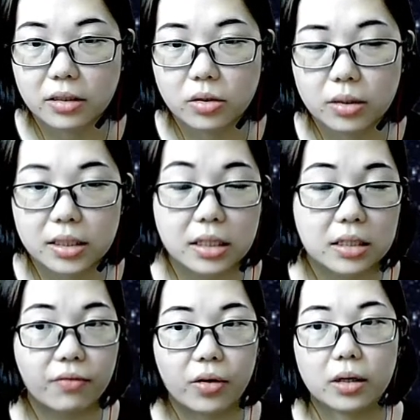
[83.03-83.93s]
so it's
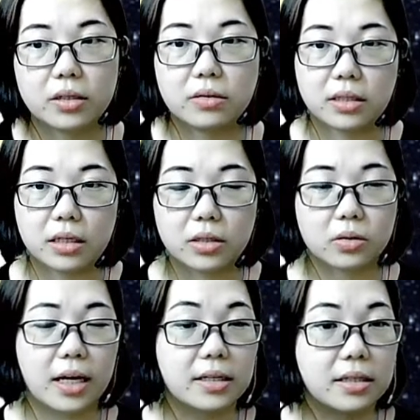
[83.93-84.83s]
easier for us to see.
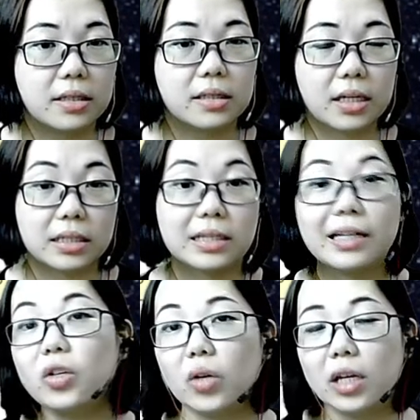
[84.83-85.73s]
So there's
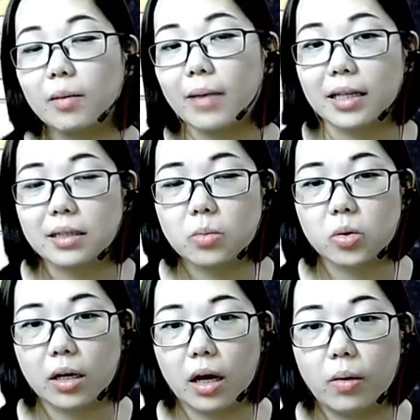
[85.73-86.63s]
16 uranium atoms
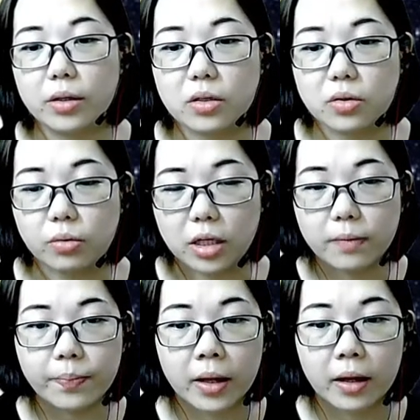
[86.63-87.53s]
right now on the
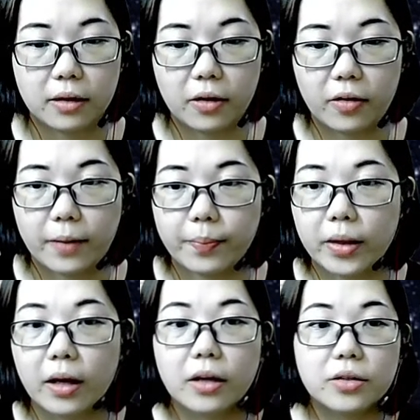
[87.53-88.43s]
screen.
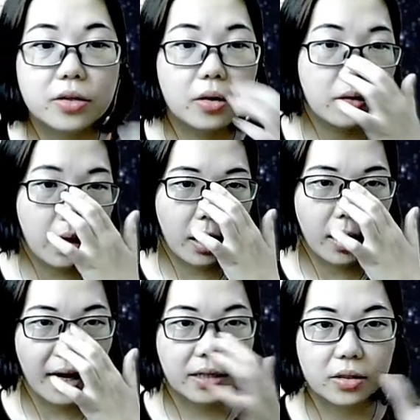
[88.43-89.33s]
Alright. So
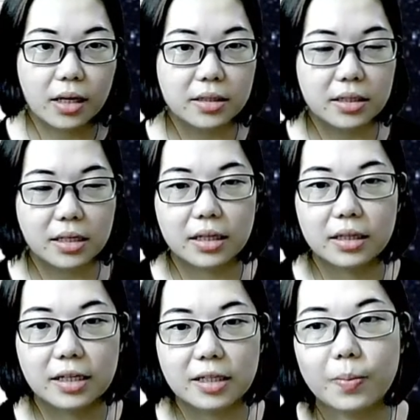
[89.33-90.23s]
as you can see
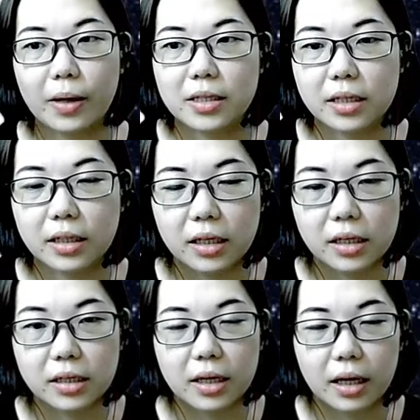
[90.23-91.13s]
in this
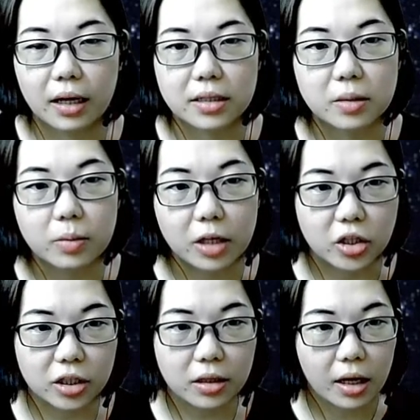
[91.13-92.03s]
particular
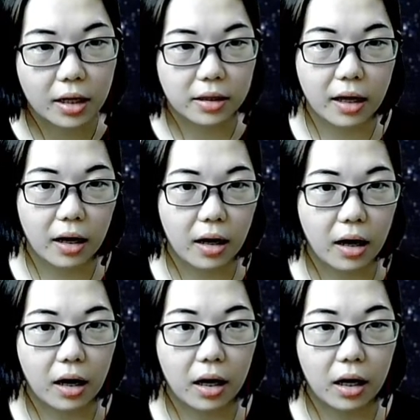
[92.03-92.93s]
simulation, there
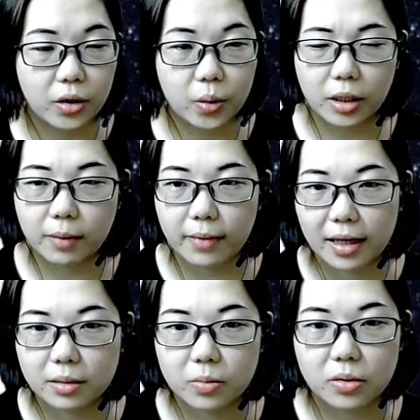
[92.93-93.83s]
are uranium
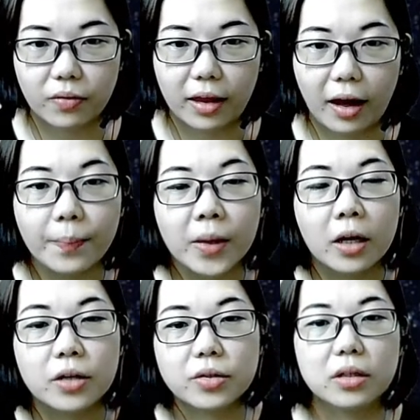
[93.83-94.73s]
atoms over there.
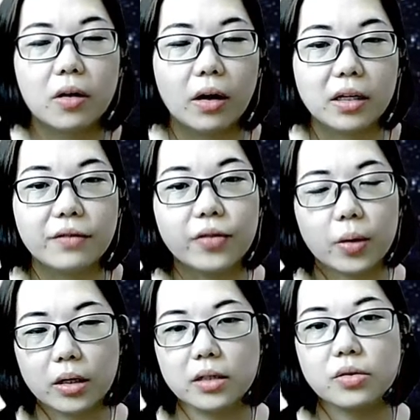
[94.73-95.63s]
So in order
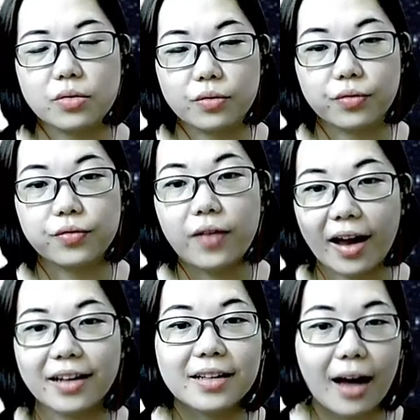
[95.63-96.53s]
for us to
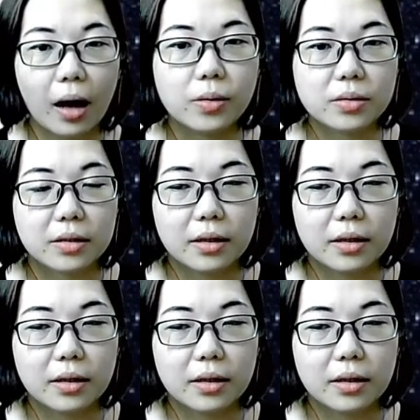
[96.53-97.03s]
find out